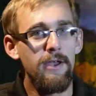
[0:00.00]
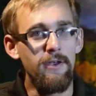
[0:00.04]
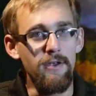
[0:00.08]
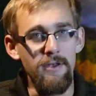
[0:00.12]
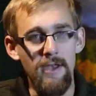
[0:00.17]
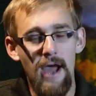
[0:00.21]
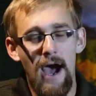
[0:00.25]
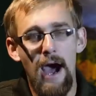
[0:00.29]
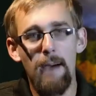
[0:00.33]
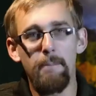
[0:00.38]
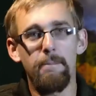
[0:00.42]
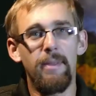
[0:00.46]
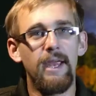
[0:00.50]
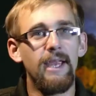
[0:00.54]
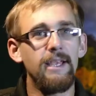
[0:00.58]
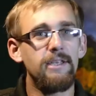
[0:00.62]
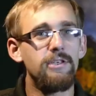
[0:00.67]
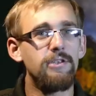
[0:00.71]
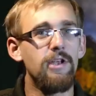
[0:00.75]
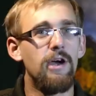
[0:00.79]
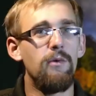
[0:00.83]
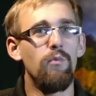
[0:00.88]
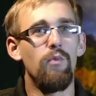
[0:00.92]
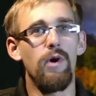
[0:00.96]
not
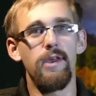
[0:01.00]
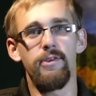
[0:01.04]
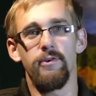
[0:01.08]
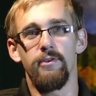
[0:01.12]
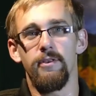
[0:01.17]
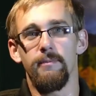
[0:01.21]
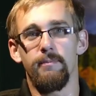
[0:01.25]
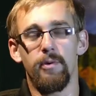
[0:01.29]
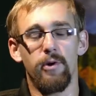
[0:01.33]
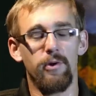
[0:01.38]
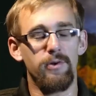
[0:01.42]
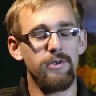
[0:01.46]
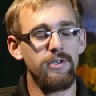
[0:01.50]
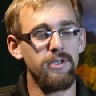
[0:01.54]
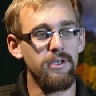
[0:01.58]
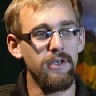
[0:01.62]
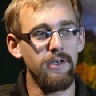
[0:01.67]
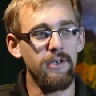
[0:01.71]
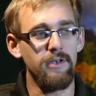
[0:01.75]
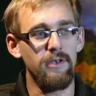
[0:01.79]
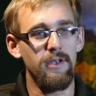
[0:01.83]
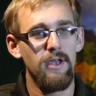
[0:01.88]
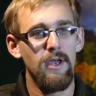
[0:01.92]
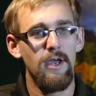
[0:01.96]
based on whether the
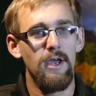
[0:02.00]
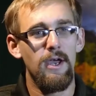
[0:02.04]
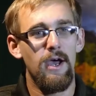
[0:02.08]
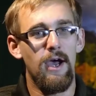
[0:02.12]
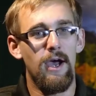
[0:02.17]
person